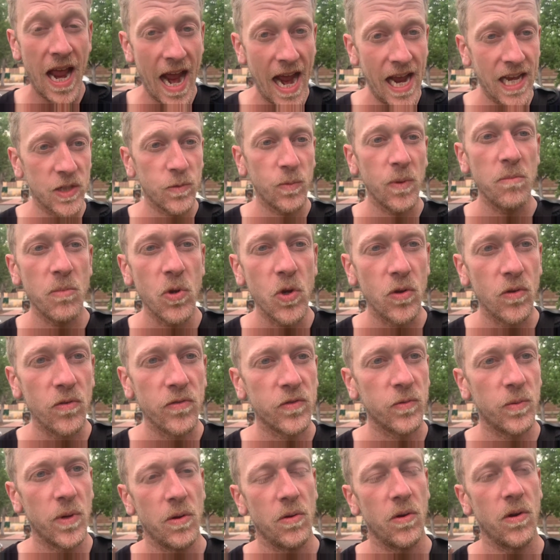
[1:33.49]
As we
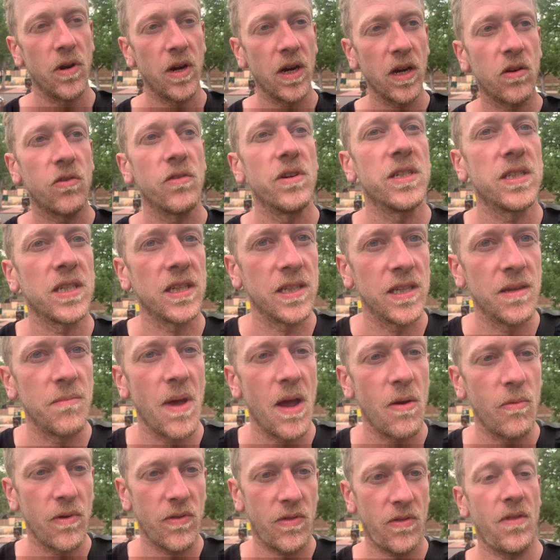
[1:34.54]
moved, we were increasingly
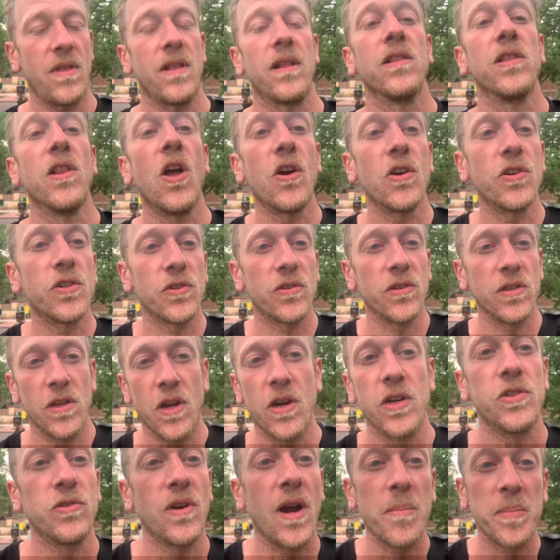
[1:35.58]
met with larger and
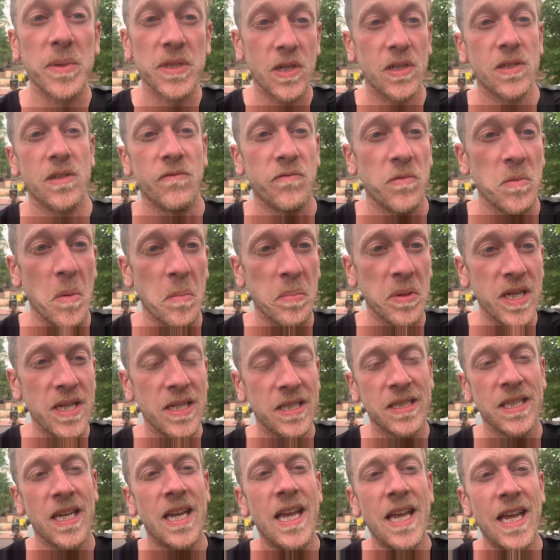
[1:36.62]
larger opposition from the
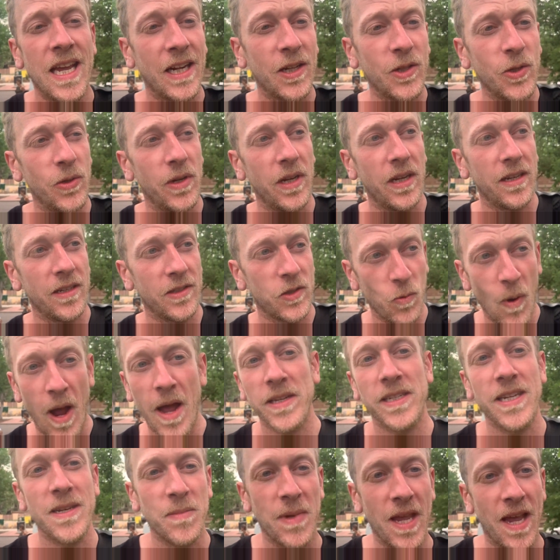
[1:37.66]
police, including a
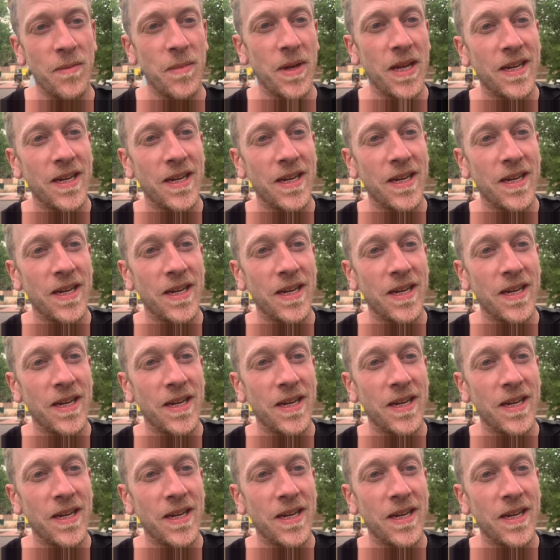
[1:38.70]
SWAT team came